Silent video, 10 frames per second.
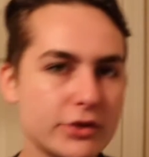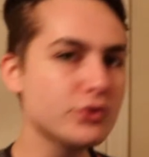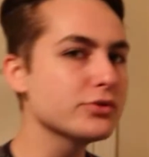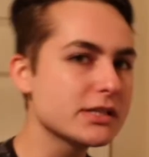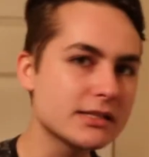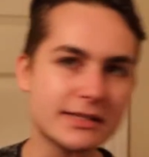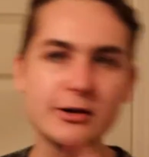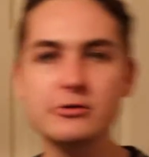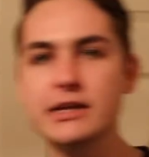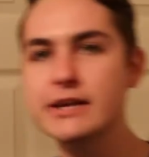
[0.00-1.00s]
you
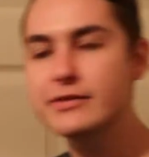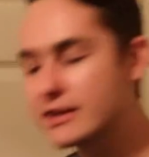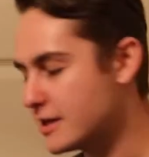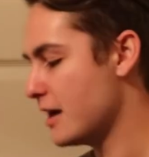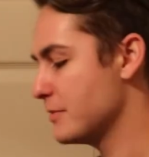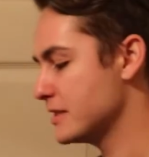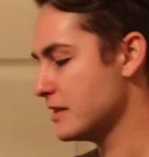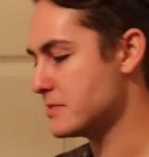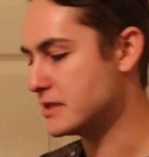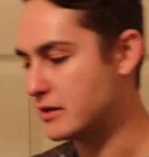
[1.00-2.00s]
still leaving comments.
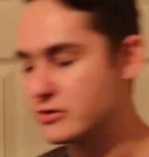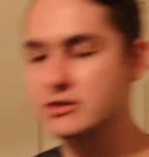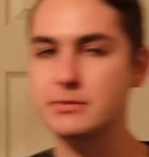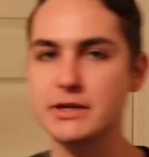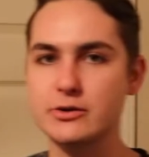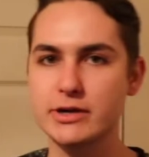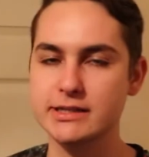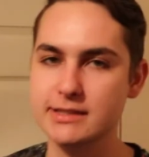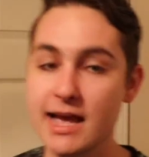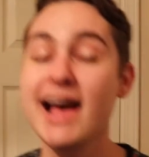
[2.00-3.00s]
Let me tell you something,
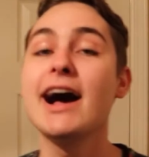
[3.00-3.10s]
Chris.